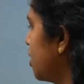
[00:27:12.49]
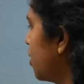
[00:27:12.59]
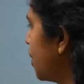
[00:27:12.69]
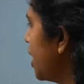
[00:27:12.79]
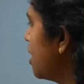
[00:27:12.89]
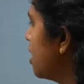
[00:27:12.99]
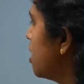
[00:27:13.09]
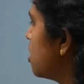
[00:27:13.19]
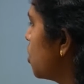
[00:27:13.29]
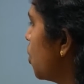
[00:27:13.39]
Okay,
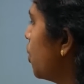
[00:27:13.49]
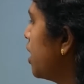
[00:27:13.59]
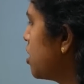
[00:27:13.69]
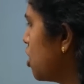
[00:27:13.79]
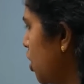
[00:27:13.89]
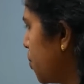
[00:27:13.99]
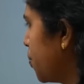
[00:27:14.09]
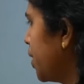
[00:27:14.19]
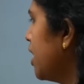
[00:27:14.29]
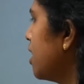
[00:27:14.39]
so it's not
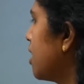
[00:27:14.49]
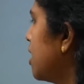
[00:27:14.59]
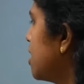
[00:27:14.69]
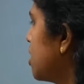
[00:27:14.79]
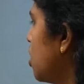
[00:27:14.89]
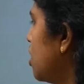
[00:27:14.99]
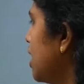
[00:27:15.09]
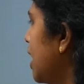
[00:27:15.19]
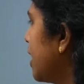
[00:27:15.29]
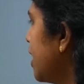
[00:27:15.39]
weak, it's not
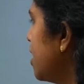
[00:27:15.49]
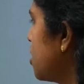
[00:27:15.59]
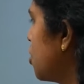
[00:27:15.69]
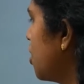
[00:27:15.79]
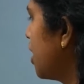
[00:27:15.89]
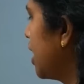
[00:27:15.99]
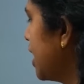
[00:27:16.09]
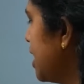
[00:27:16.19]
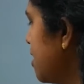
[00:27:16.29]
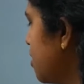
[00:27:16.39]
delicate, it is